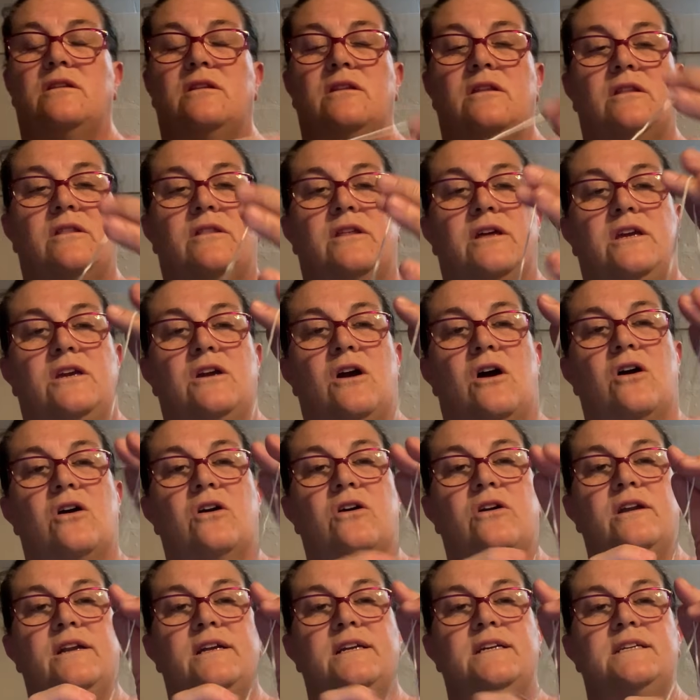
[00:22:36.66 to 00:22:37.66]
the
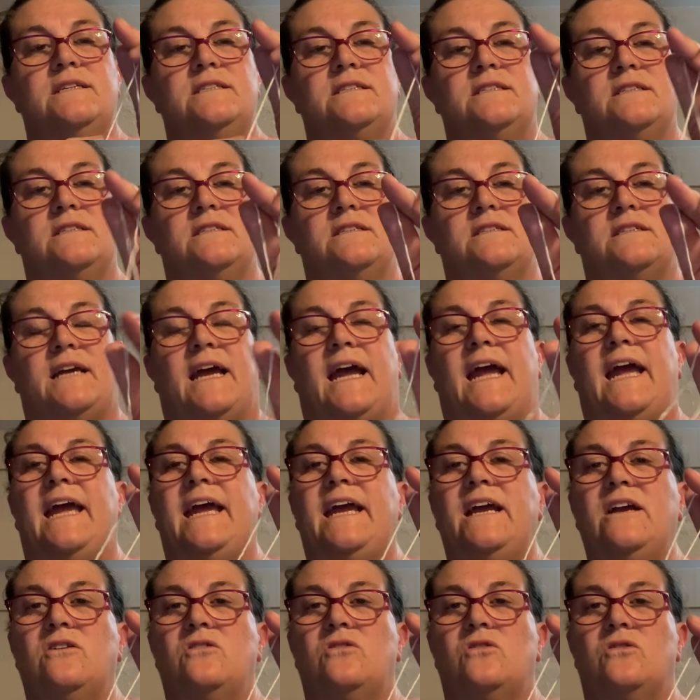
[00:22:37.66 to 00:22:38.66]
yarn isn't
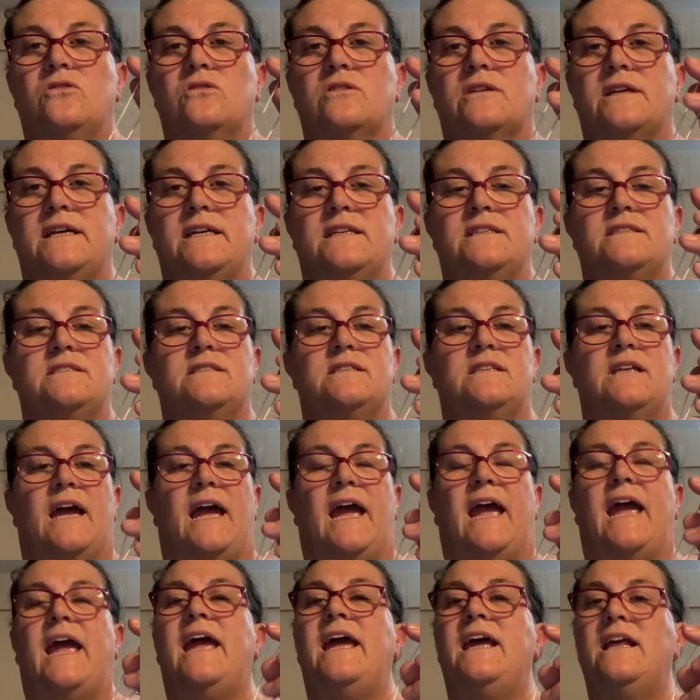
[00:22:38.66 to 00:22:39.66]
tangled, it's the
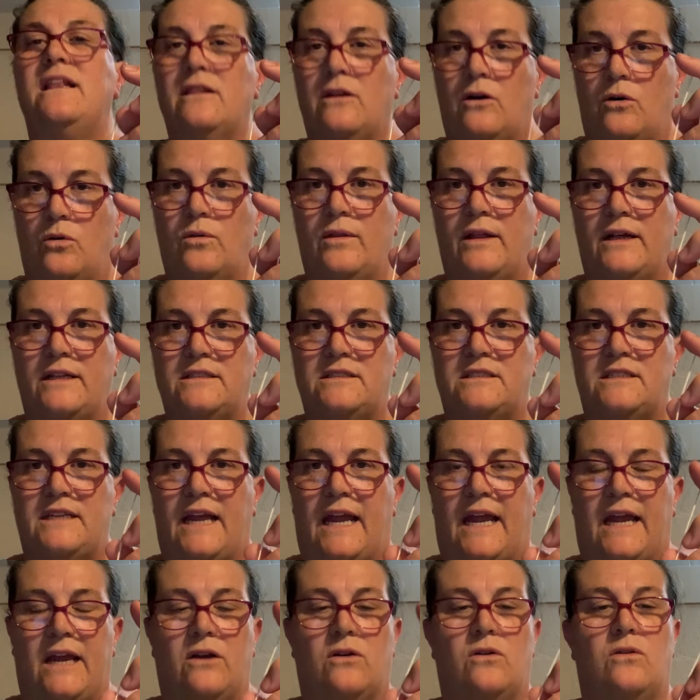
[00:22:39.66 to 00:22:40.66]
halo that's
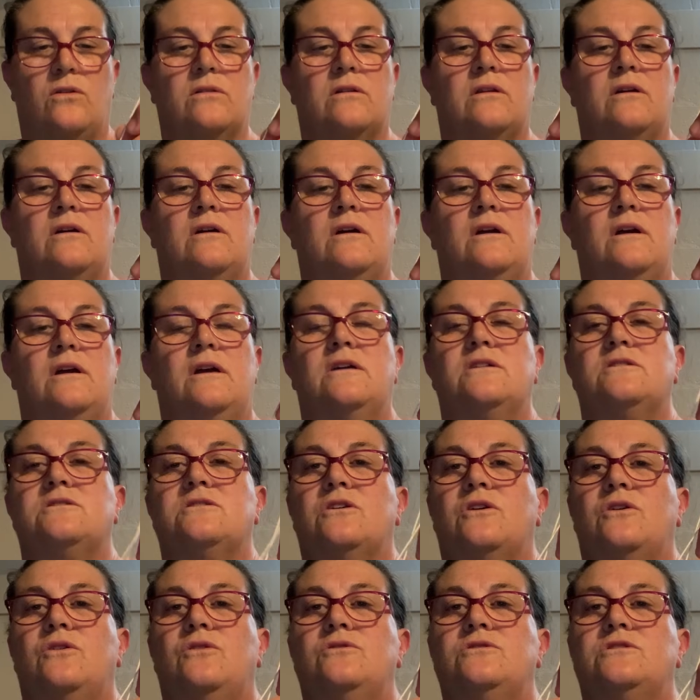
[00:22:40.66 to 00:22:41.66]
tangled. So
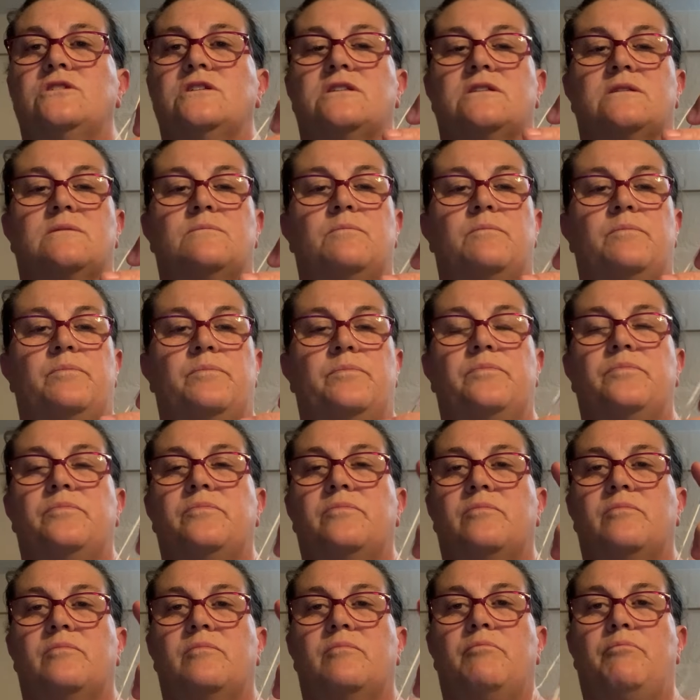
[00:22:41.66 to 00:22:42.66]
you just
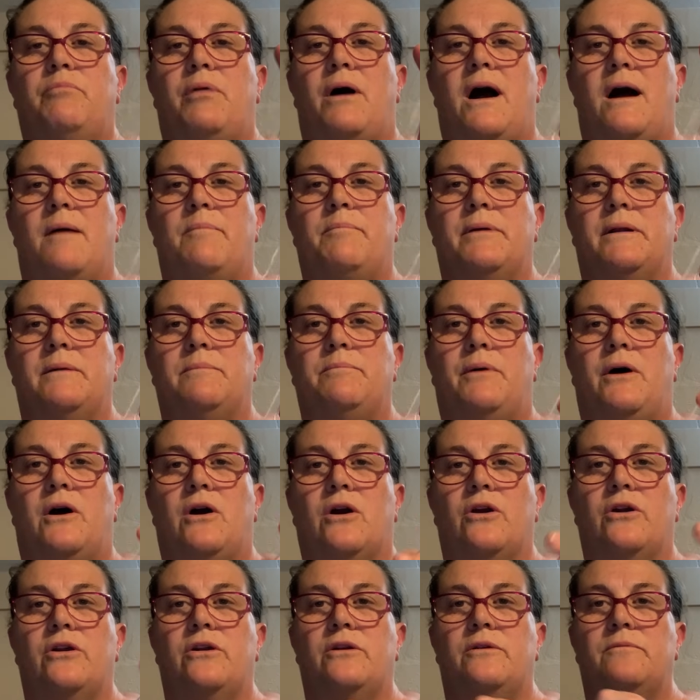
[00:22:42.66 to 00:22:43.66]
pop it
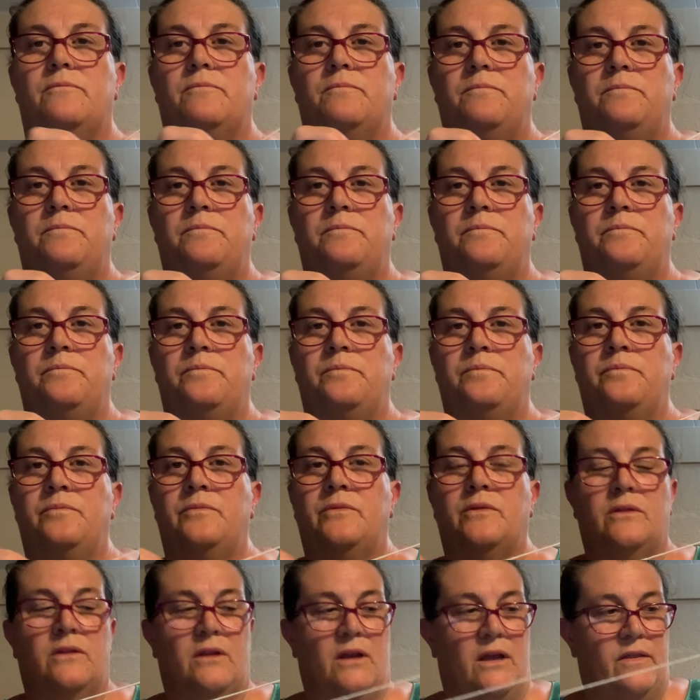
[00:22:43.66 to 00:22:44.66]
apart
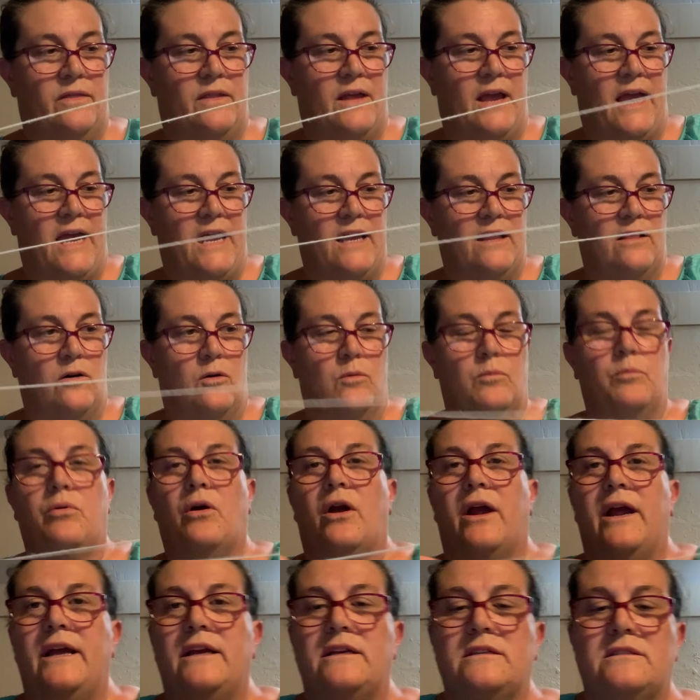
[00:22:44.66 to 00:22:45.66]
and the halo
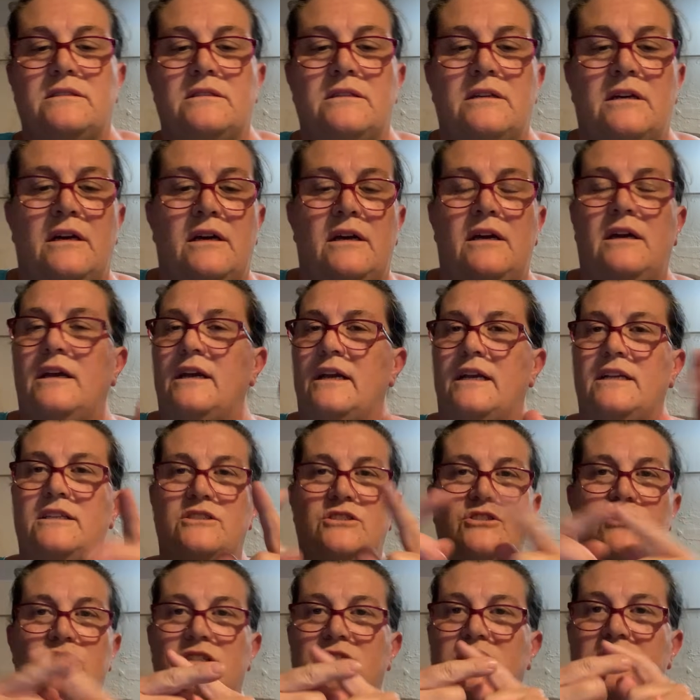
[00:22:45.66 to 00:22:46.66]
breaks.
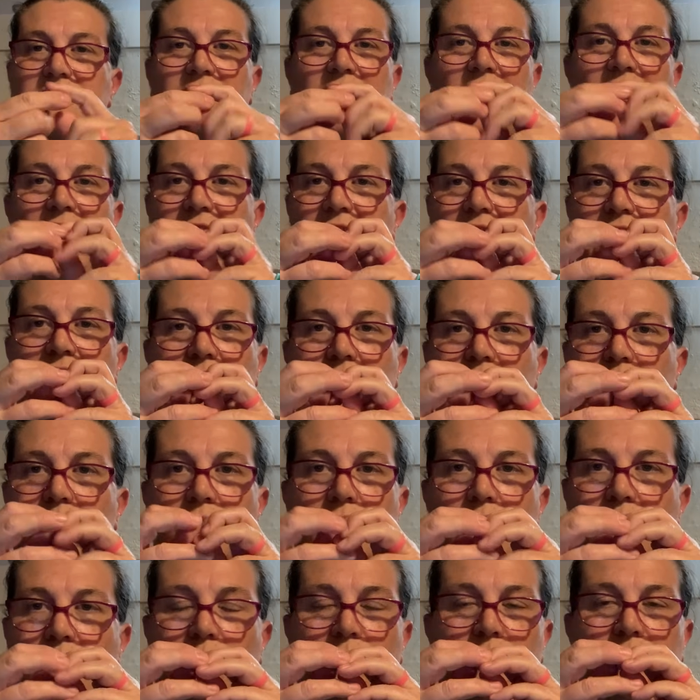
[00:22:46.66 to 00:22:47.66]
It's just the
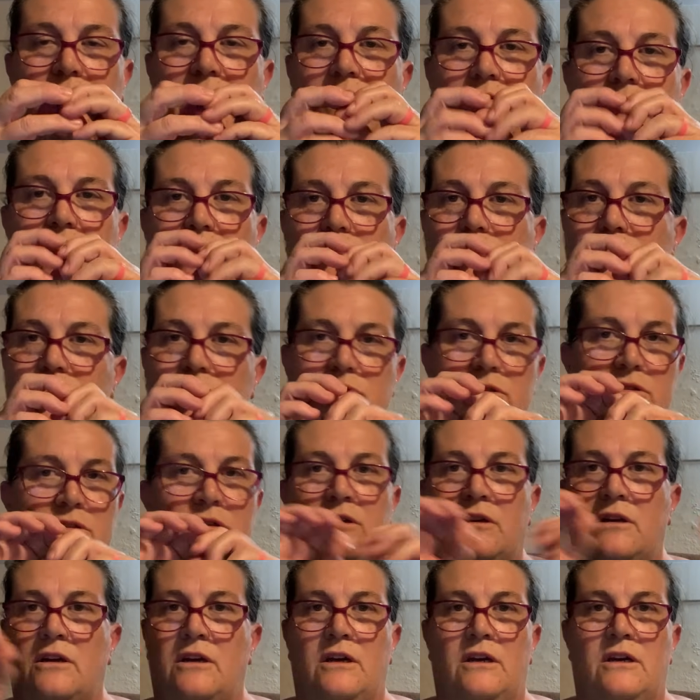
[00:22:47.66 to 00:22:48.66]
halo holding those
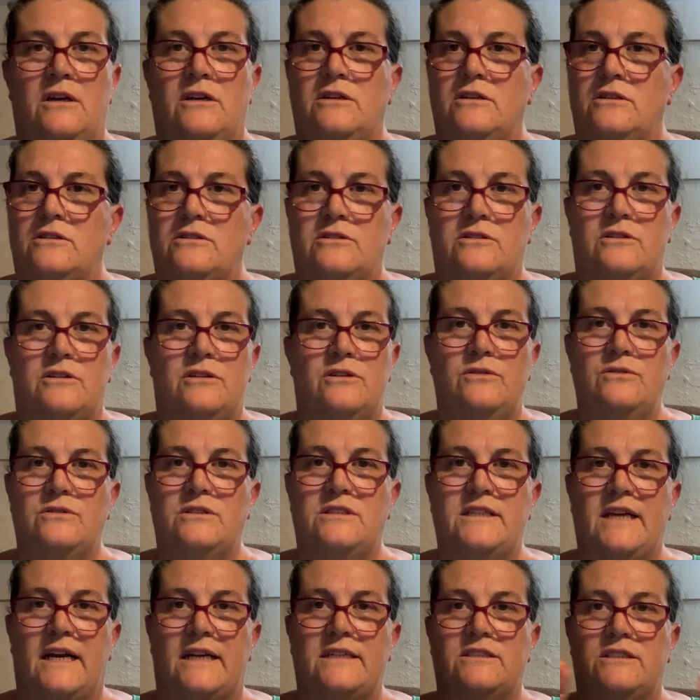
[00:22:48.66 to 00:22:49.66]
two
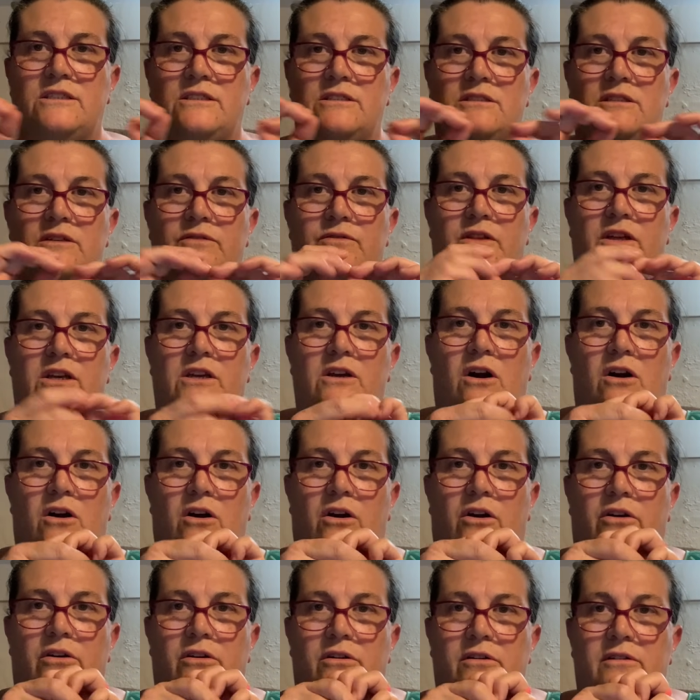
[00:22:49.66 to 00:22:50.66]
sections of the
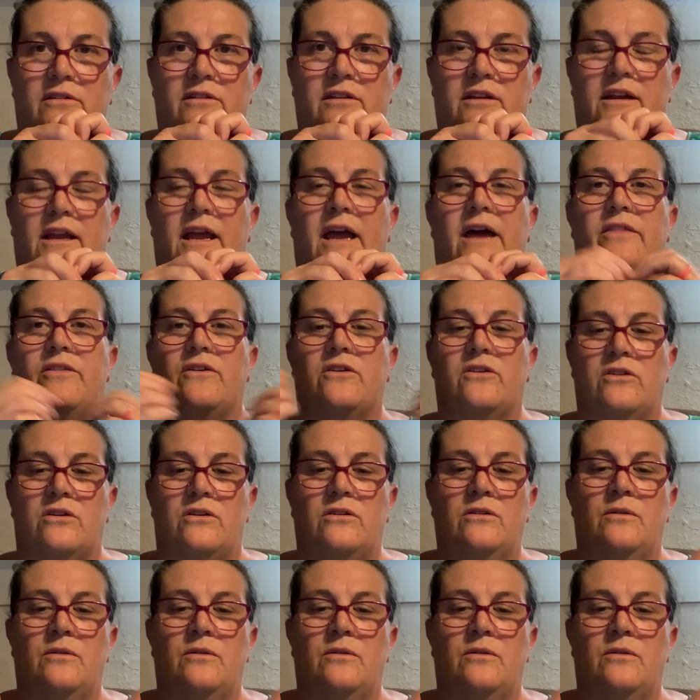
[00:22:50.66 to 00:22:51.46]
yarn together.